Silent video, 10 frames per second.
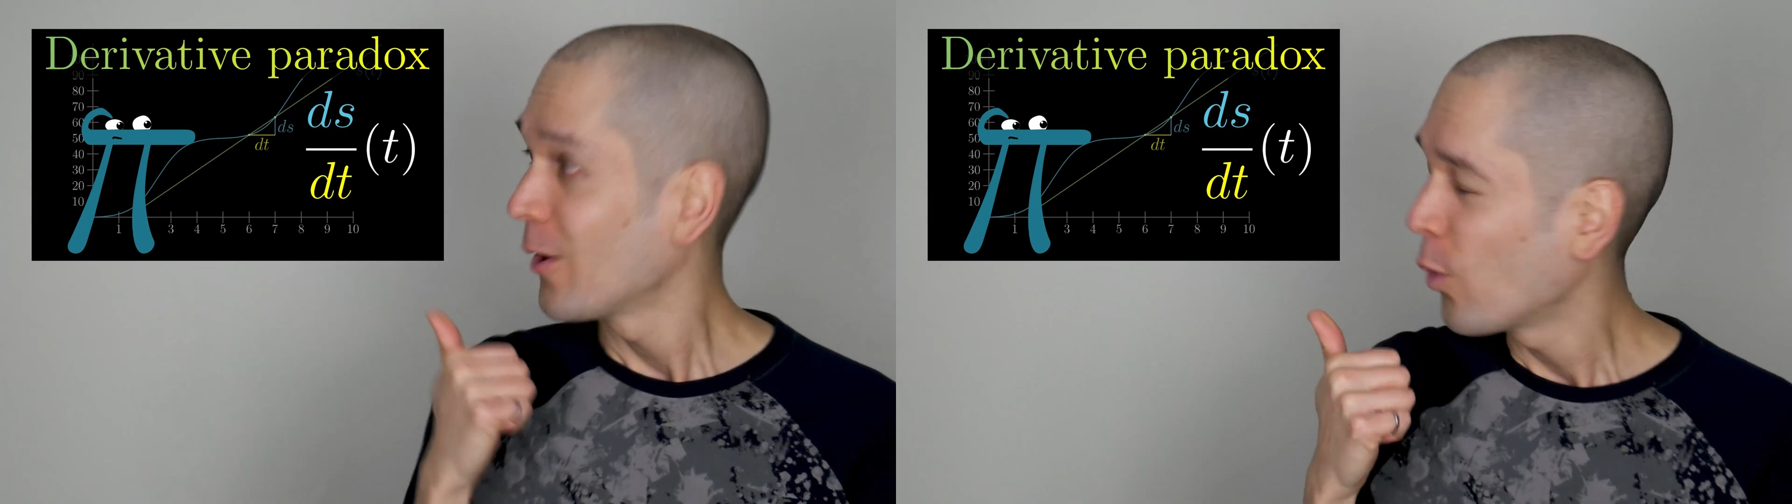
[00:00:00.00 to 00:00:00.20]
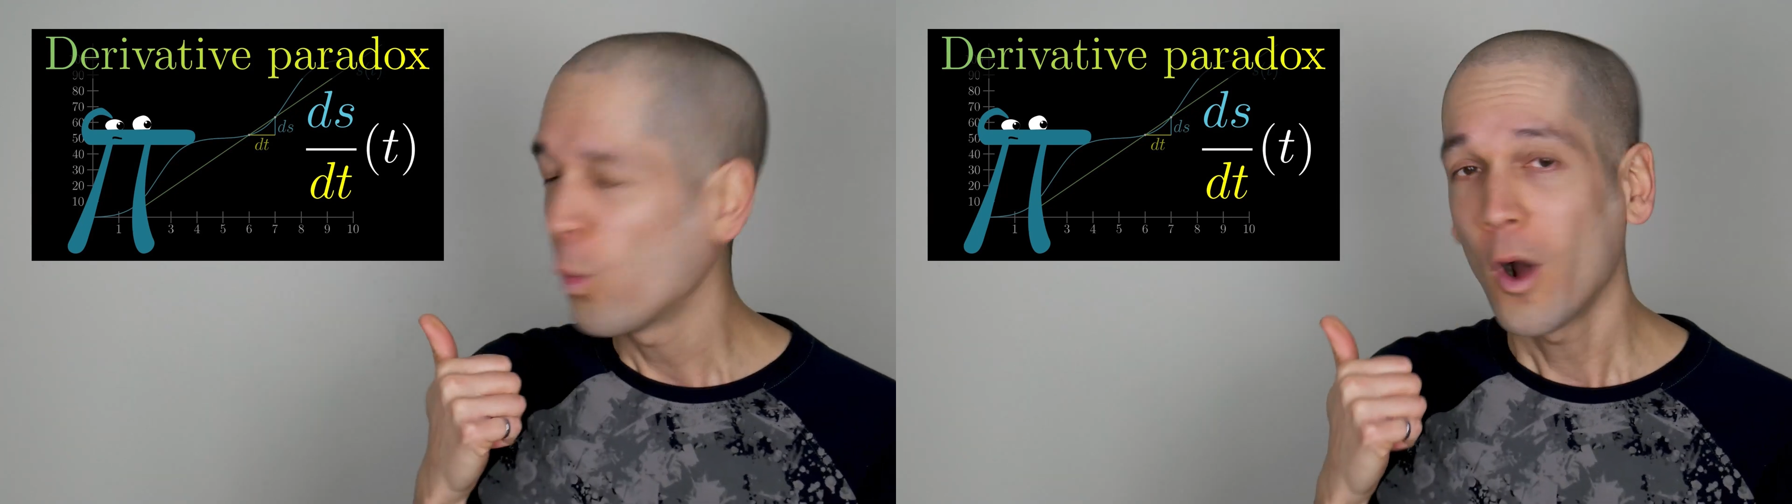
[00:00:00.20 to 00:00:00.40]

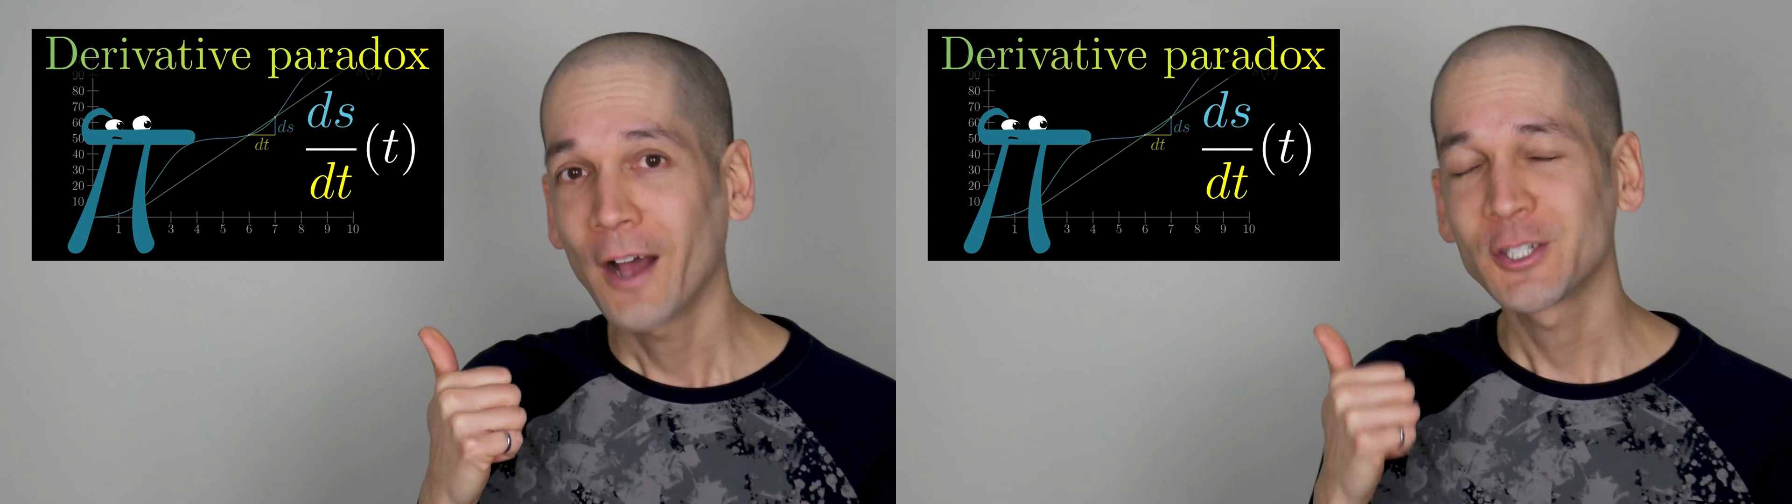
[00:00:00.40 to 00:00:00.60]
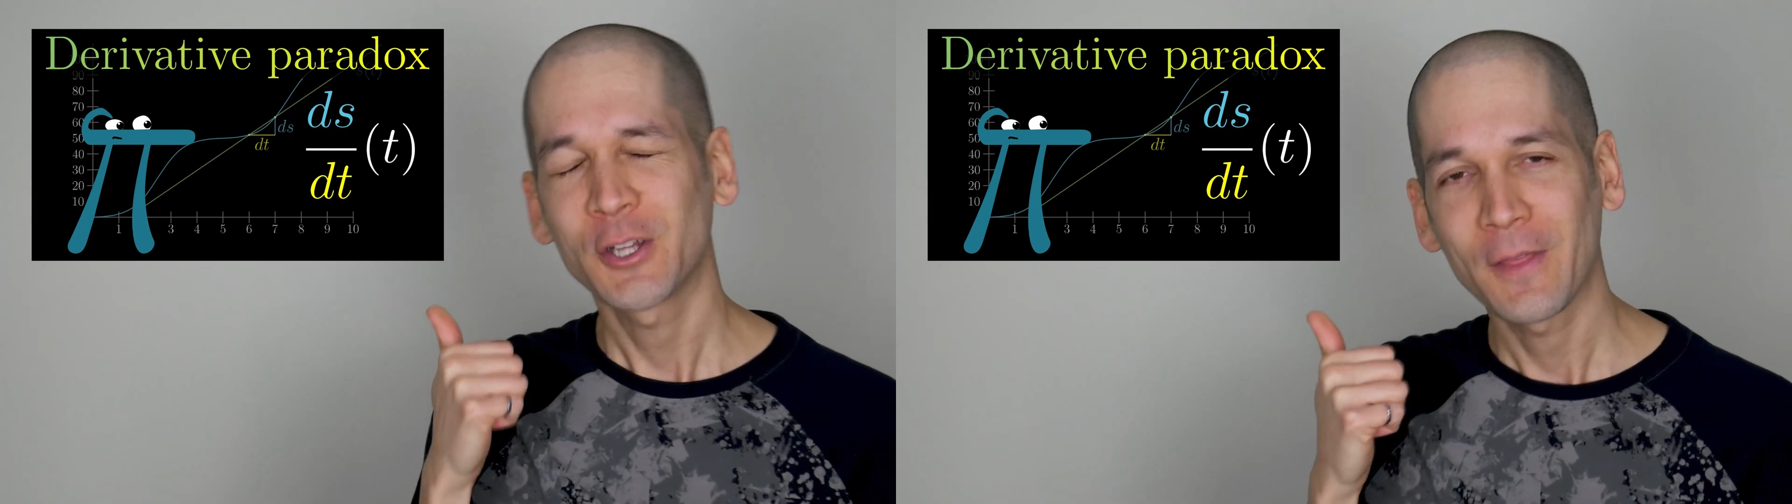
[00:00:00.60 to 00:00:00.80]

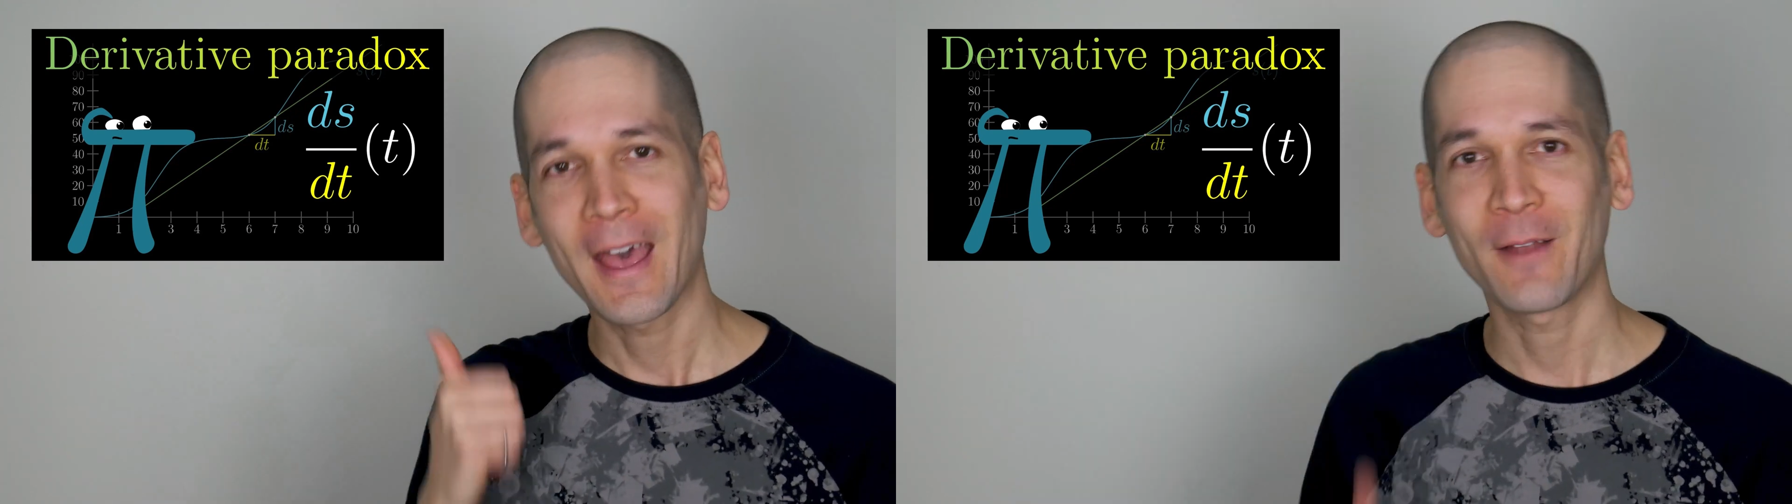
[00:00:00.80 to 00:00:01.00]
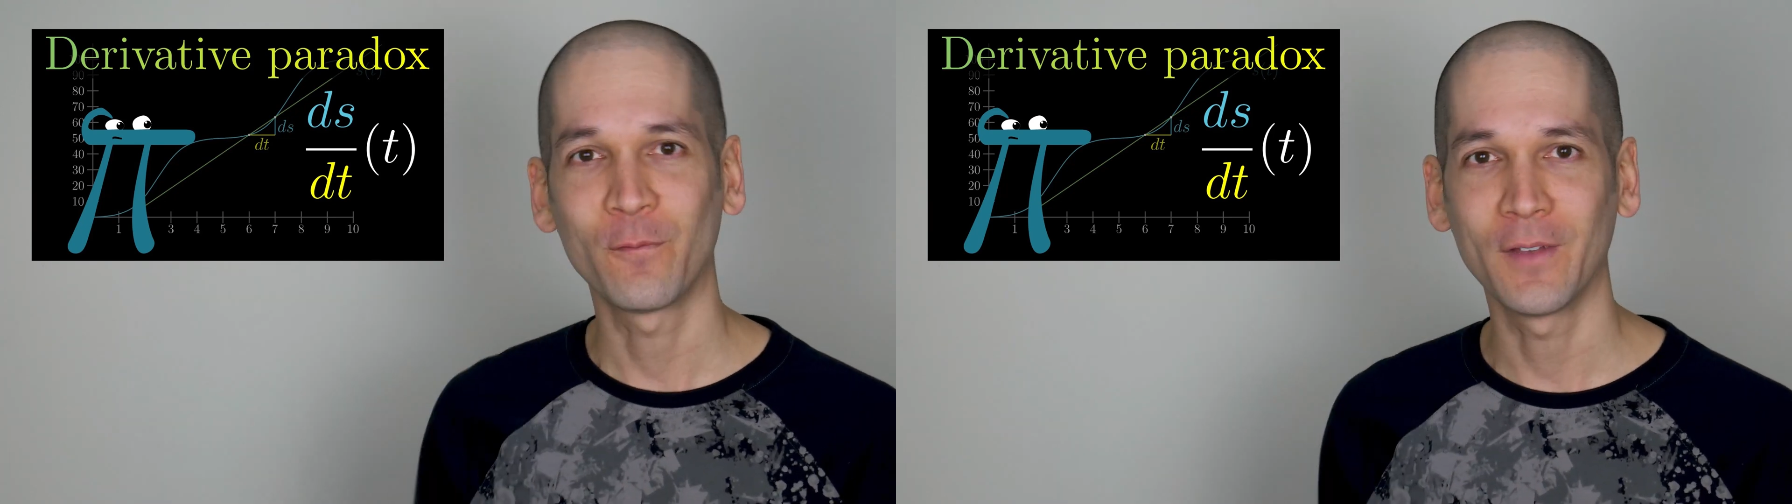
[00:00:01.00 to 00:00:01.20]
Watch
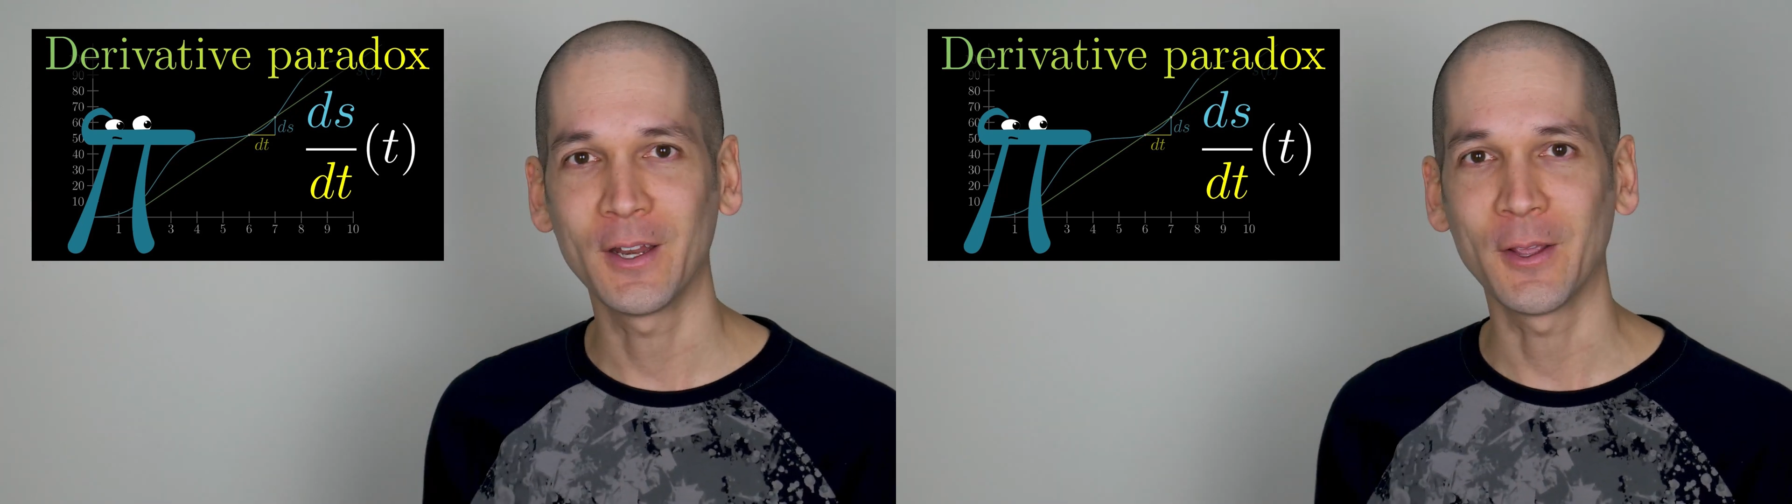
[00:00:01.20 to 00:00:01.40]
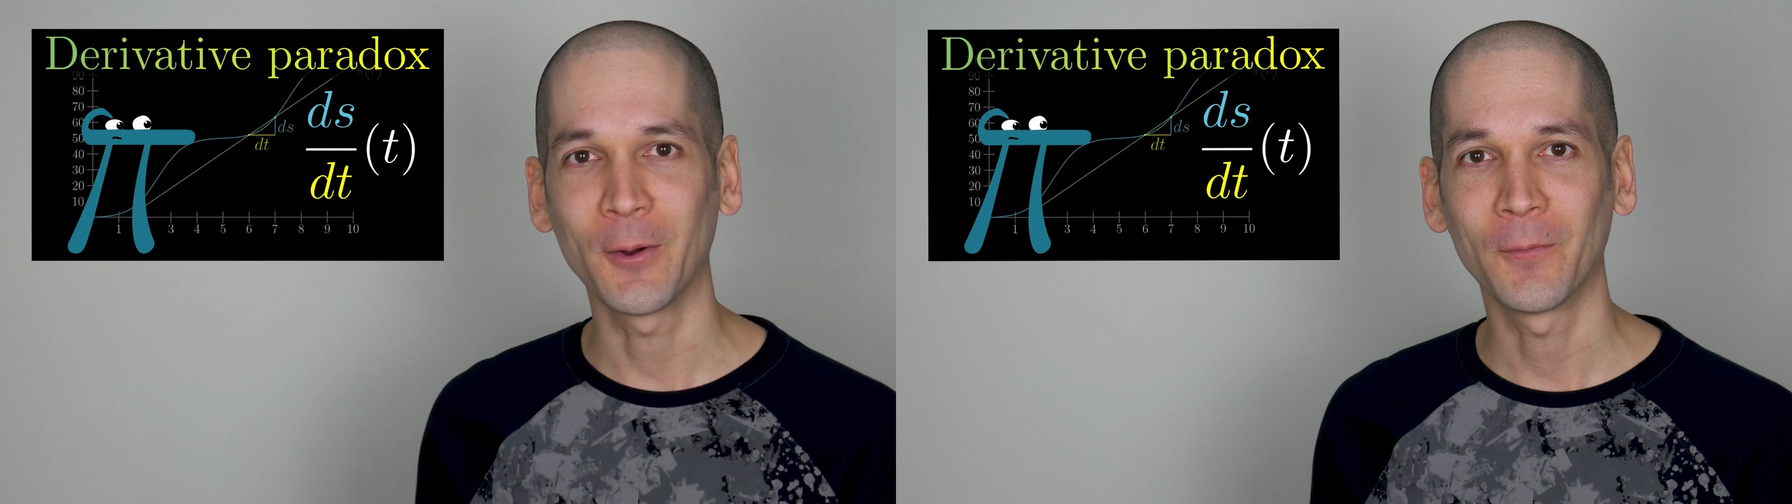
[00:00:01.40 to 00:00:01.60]
that
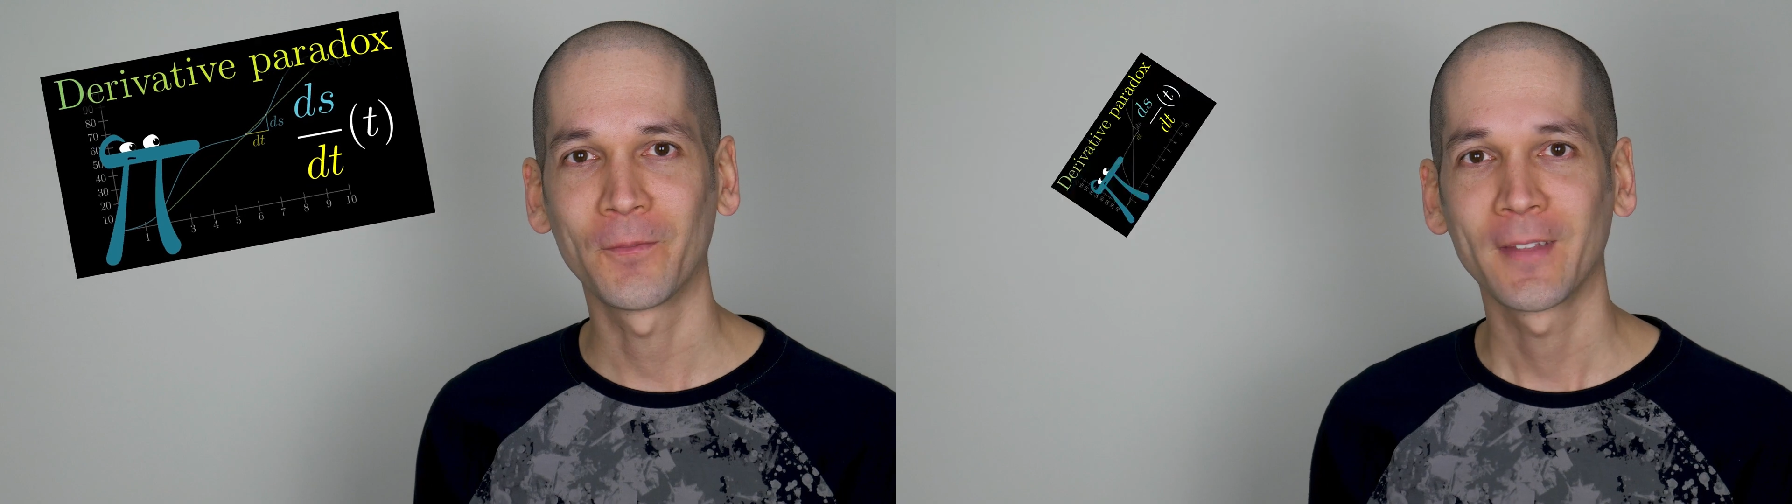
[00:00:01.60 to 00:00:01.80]
video.